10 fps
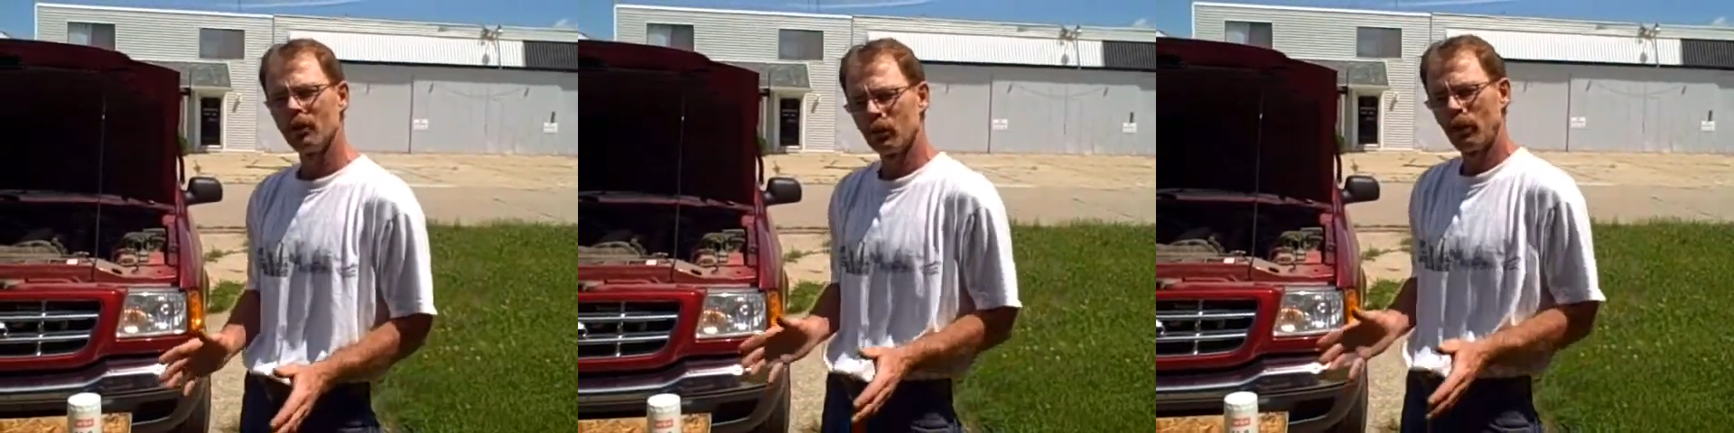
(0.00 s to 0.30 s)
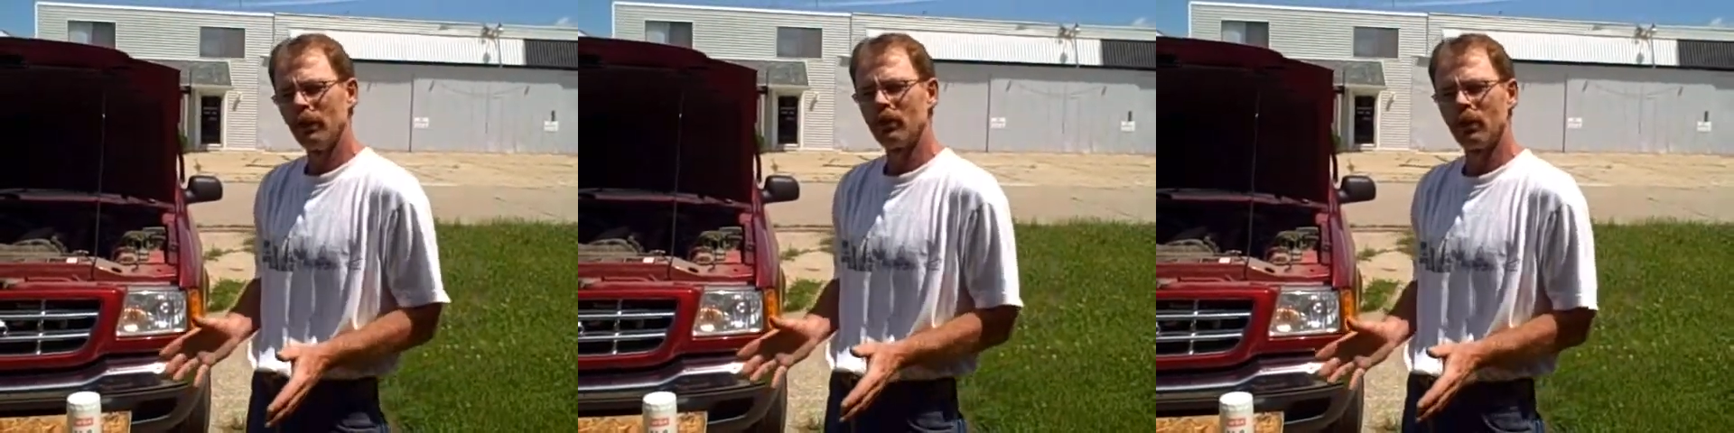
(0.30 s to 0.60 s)
It's
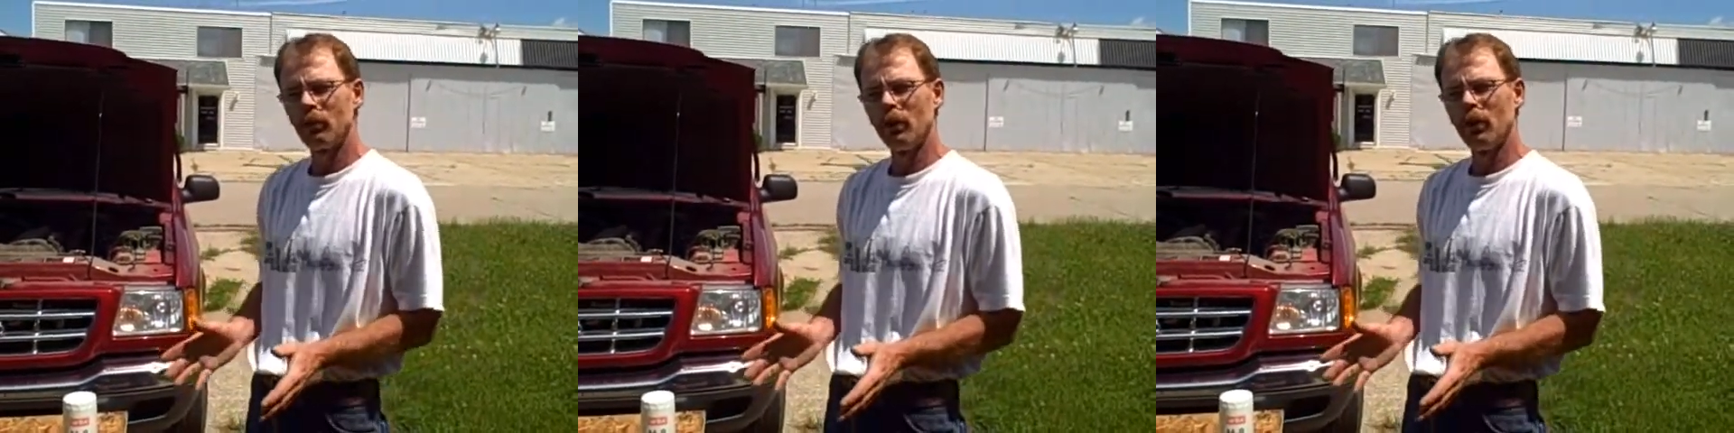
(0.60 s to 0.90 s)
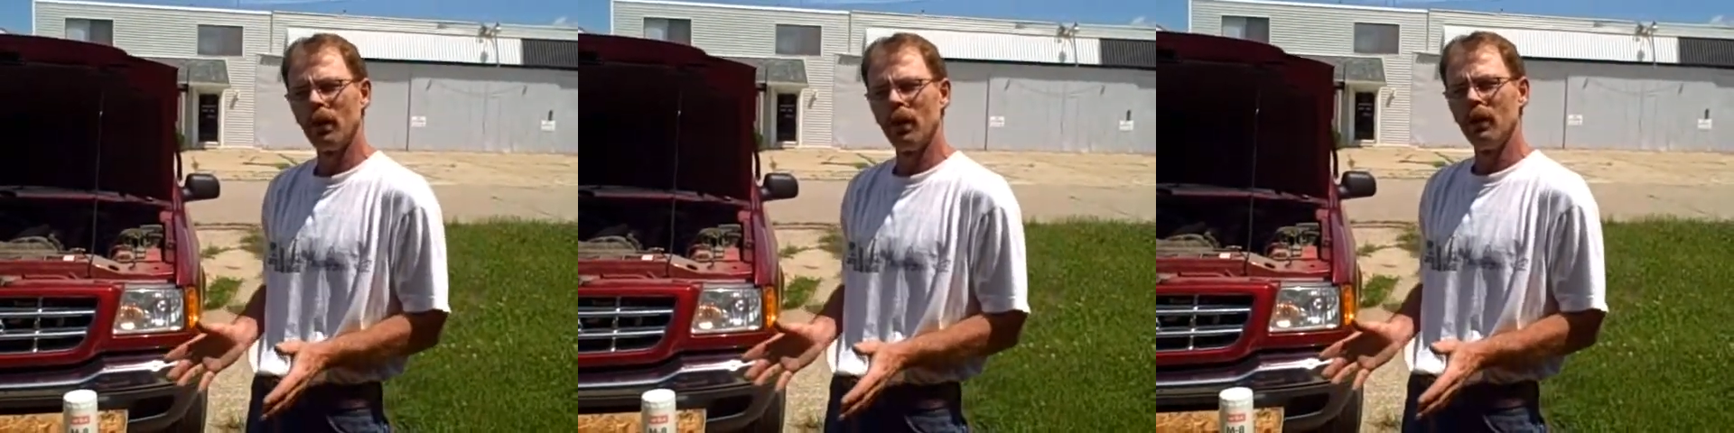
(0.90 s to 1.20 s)
pretty
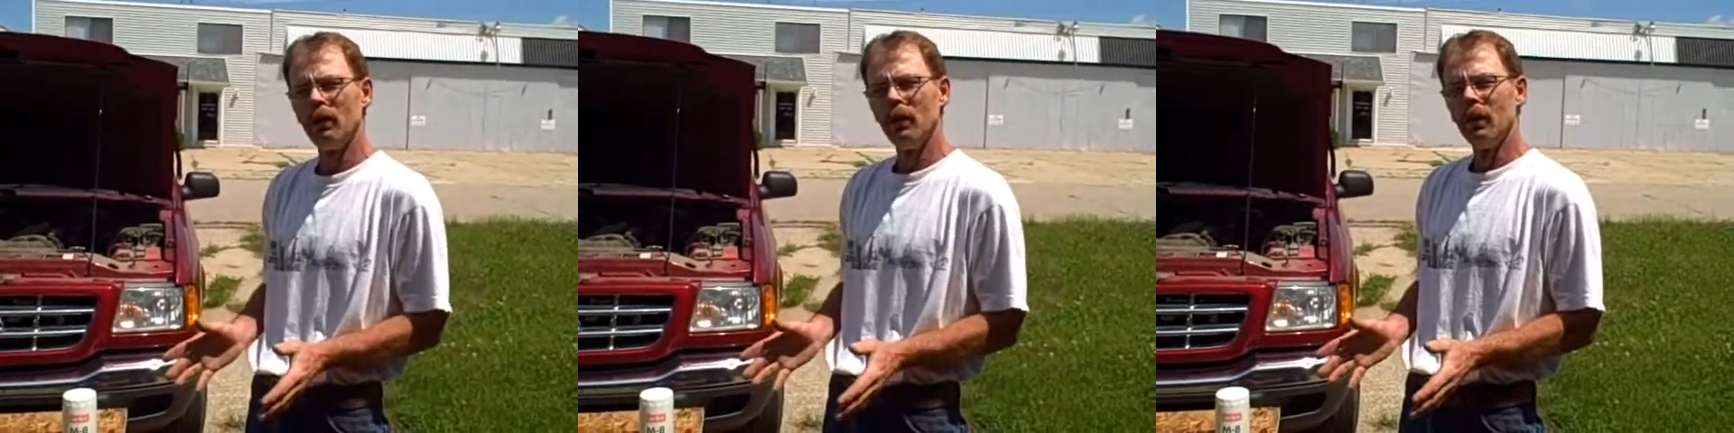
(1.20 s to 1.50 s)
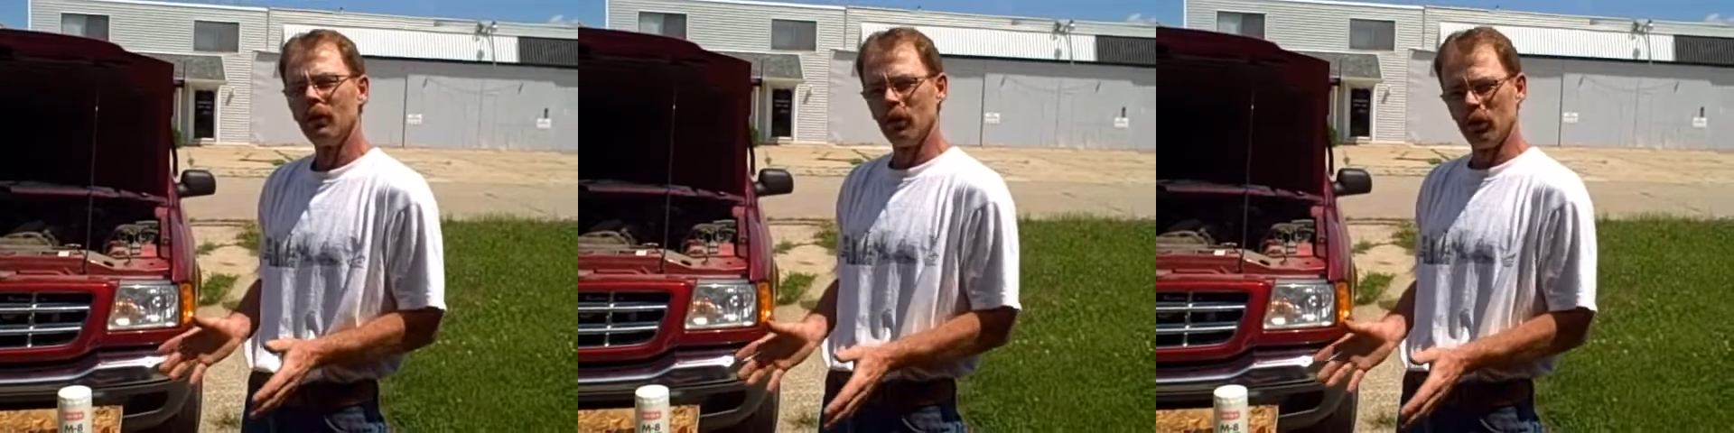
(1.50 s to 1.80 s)
simple
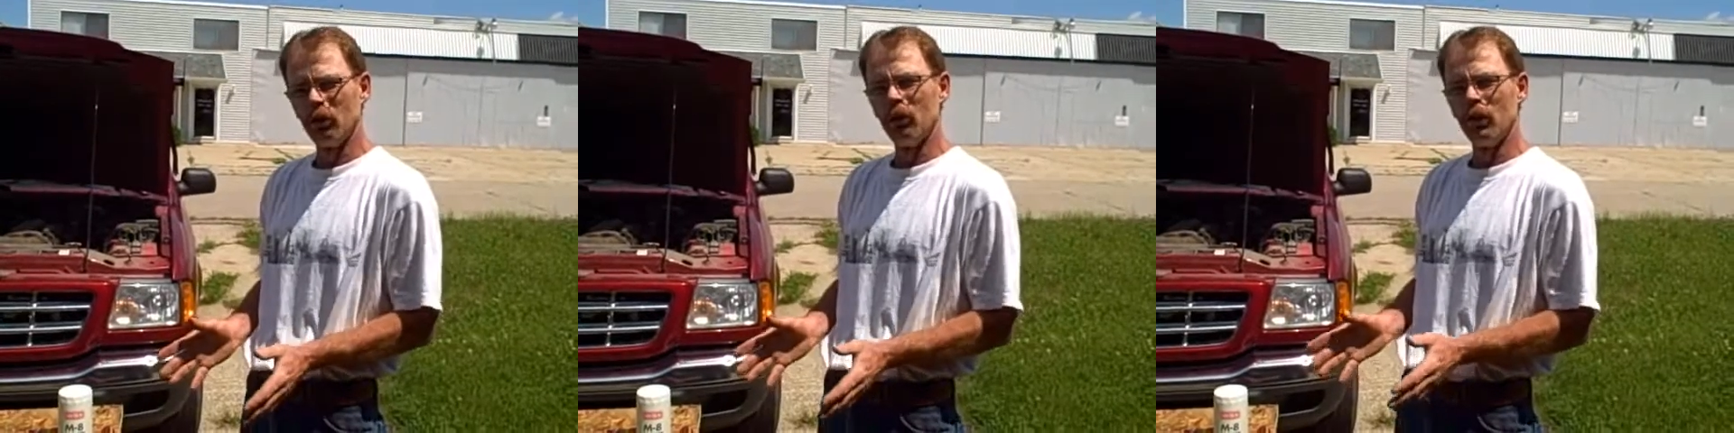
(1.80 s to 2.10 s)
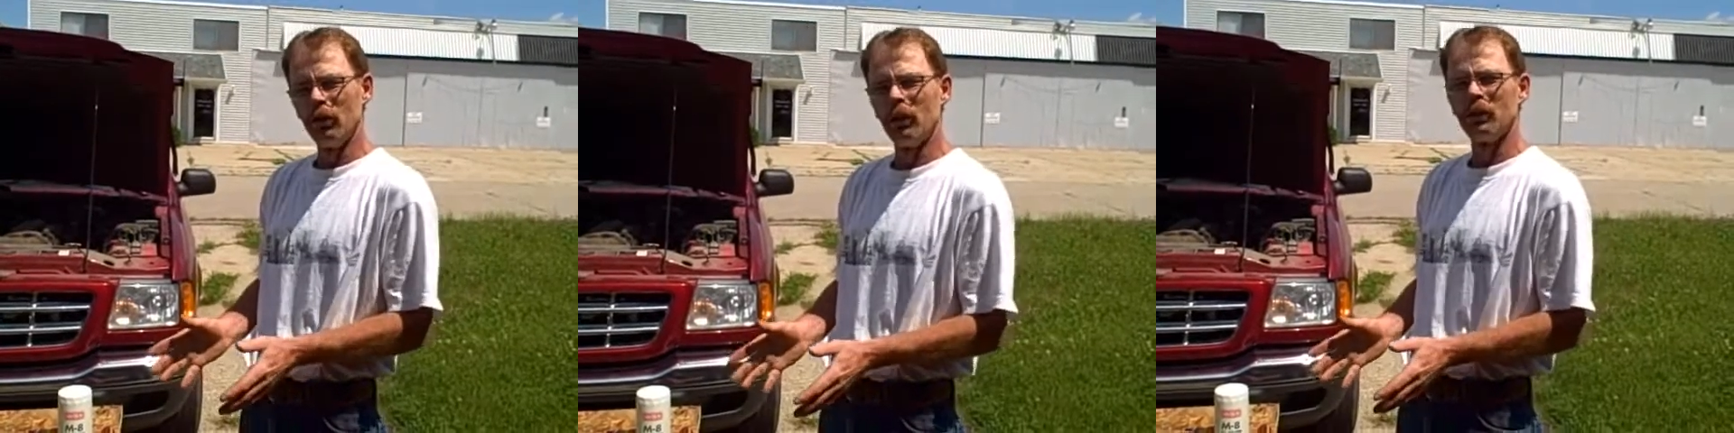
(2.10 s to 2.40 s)
to do
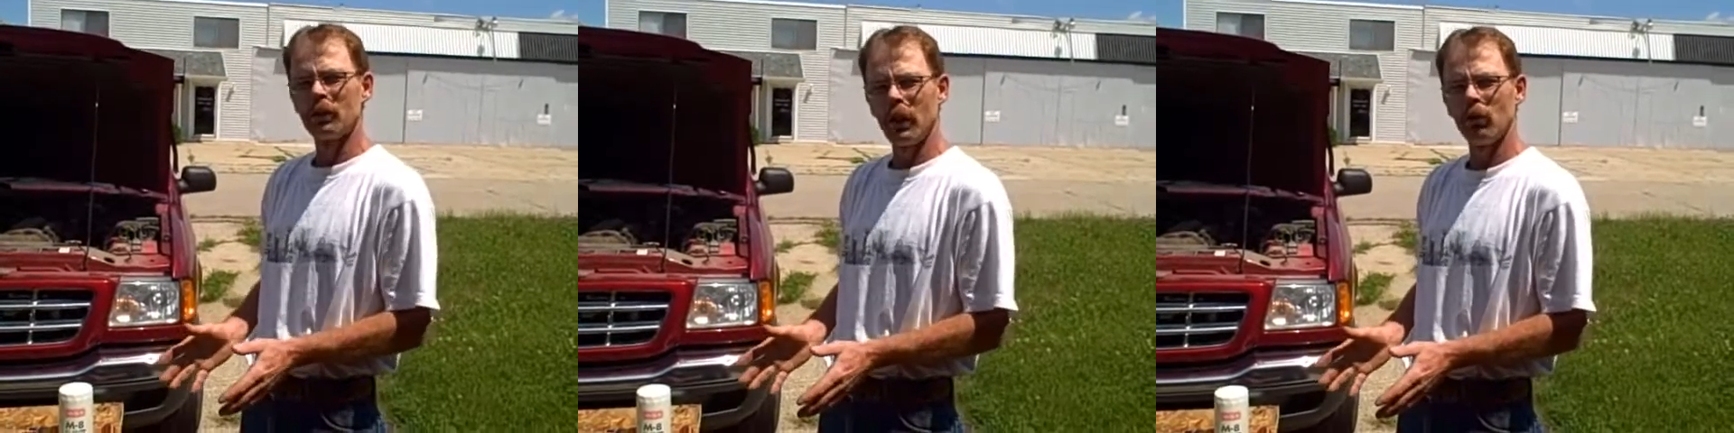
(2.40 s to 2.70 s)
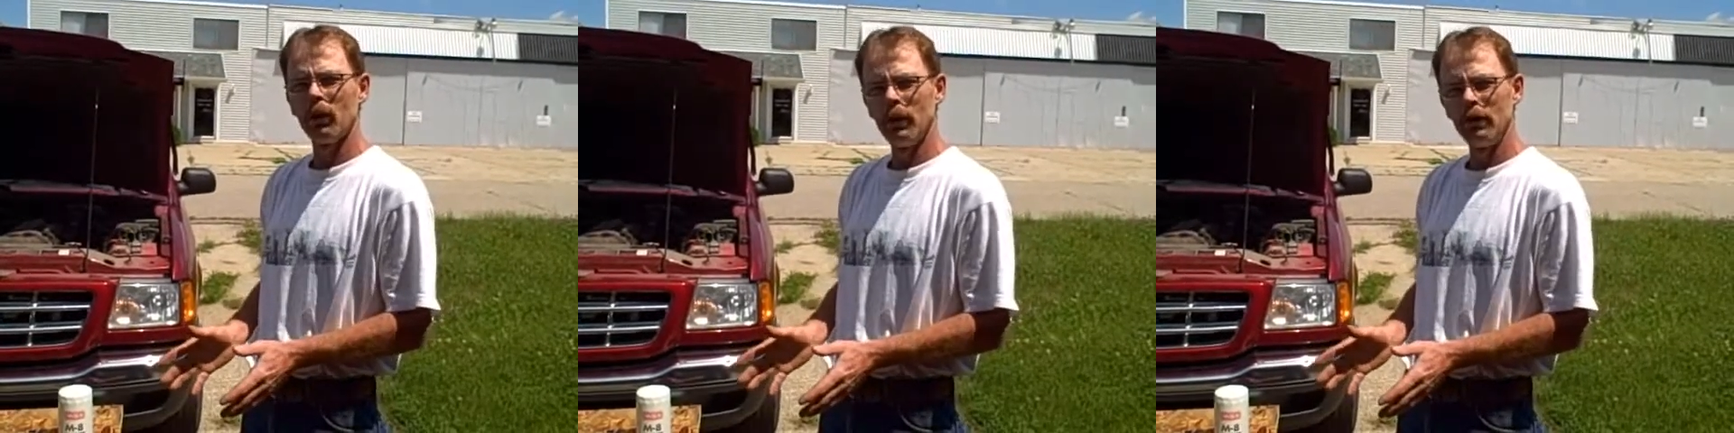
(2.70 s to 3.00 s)
when you
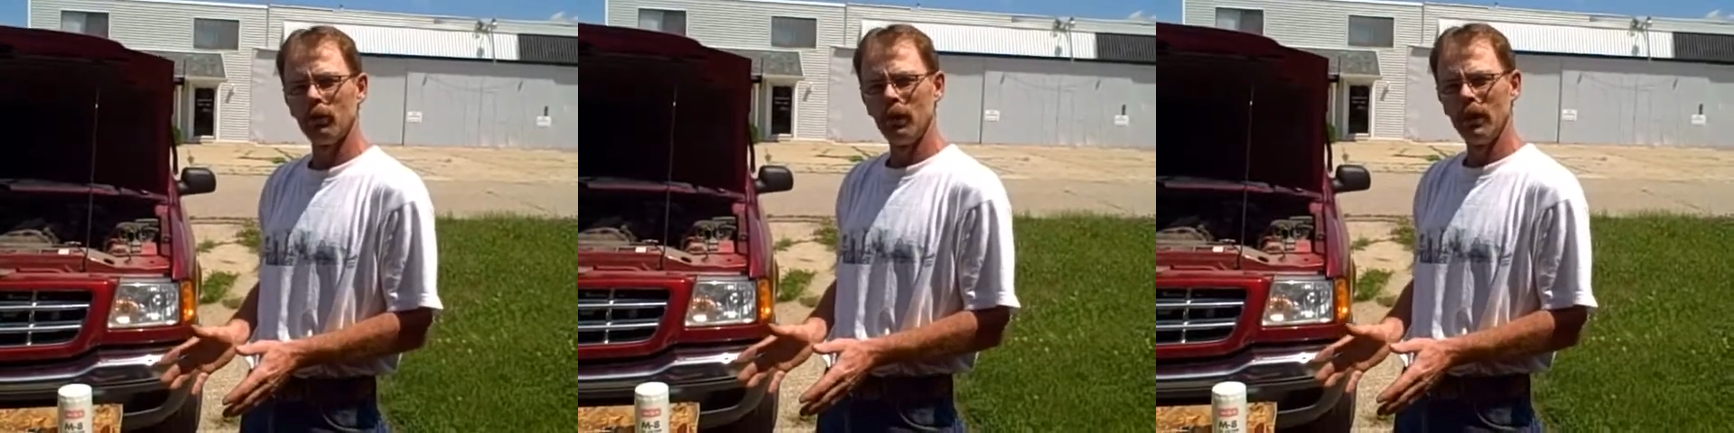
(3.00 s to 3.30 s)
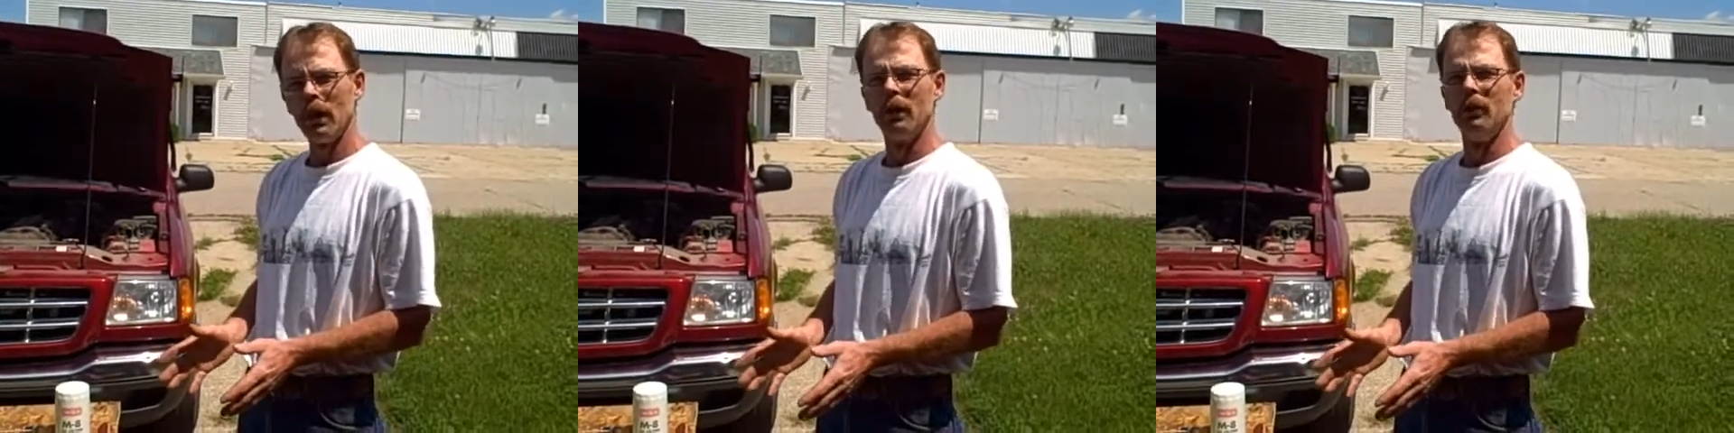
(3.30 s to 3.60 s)
understand what needs to be
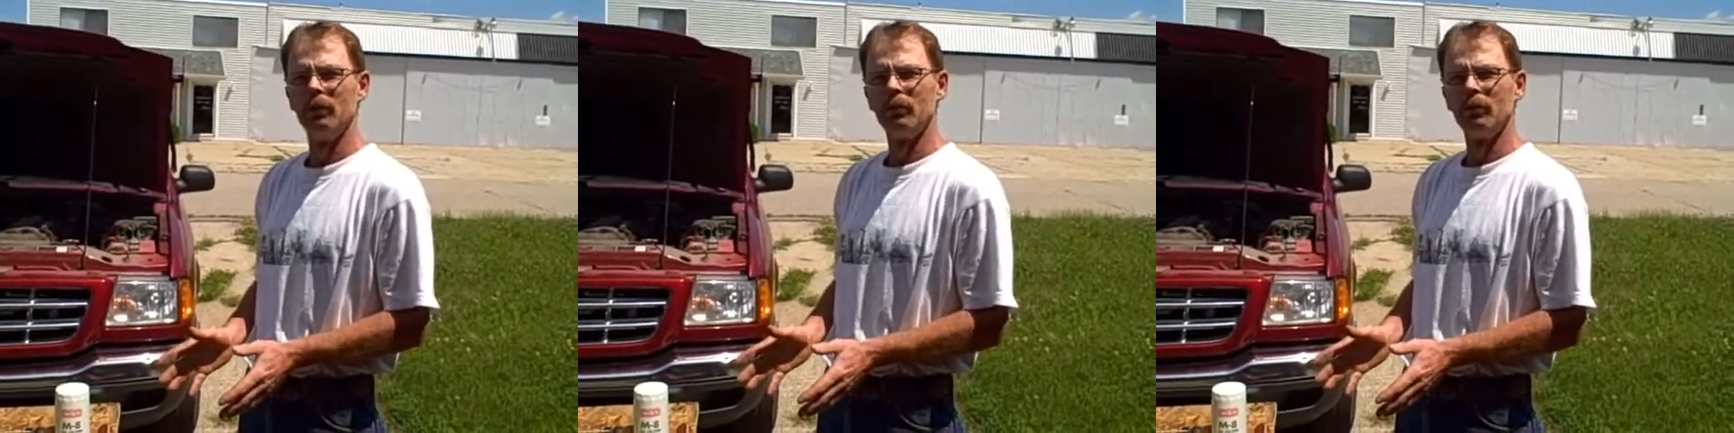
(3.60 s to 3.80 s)
done.